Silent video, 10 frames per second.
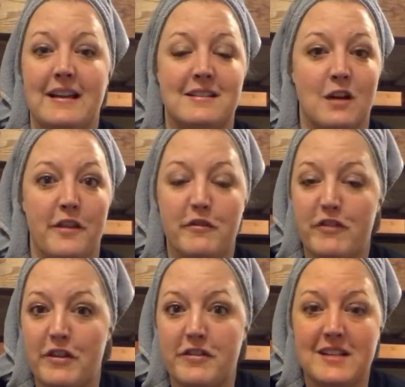it's not the
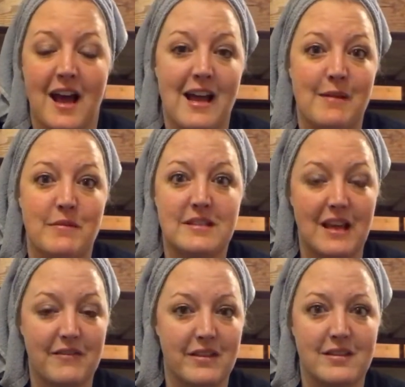fifth time, the
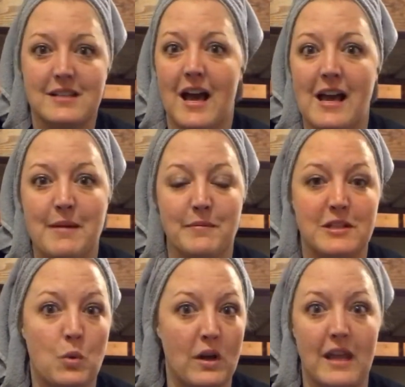seventh time, the
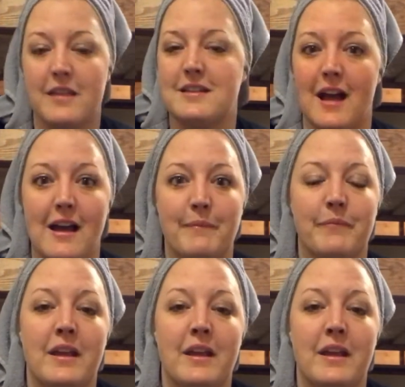twentieth time.